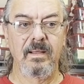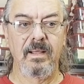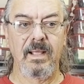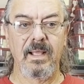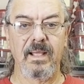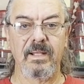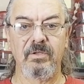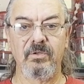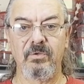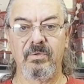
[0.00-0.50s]

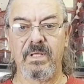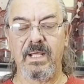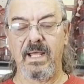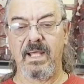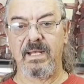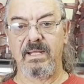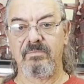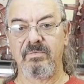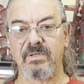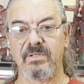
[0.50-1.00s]
and you
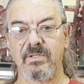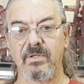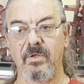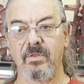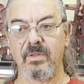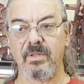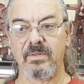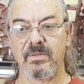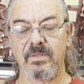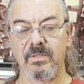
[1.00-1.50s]
can't even
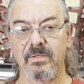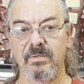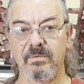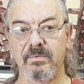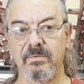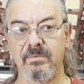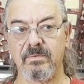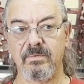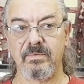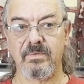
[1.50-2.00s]
tell that the
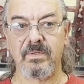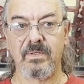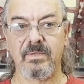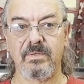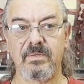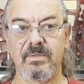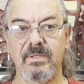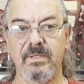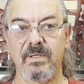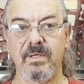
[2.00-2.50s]

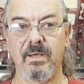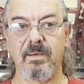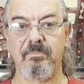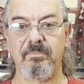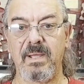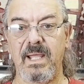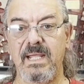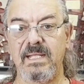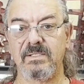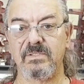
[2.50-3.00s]

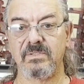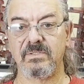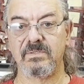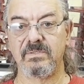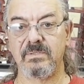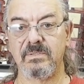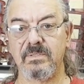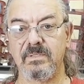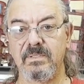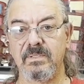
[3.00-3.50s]

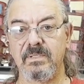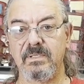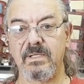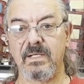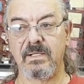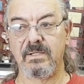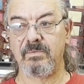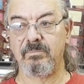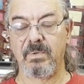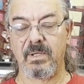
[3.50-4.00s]
pages,
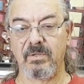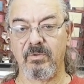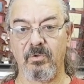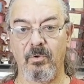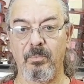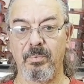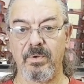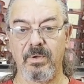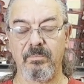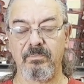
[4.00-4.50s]
if I
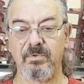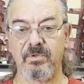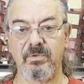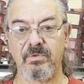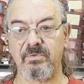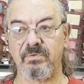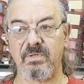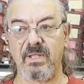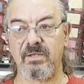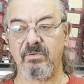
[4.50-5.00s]
open up,
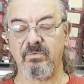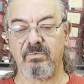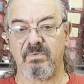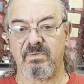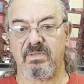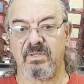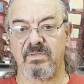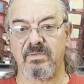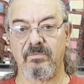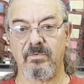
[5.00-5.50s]

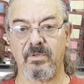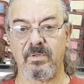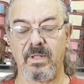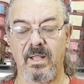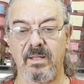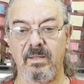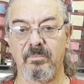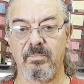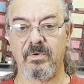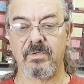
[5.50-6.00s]
it doesn't even look
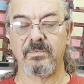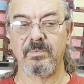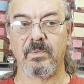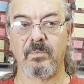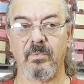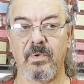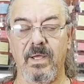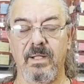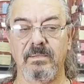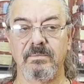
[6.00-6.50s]
like the book's been
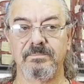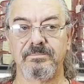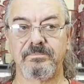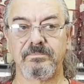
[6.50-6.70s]
read.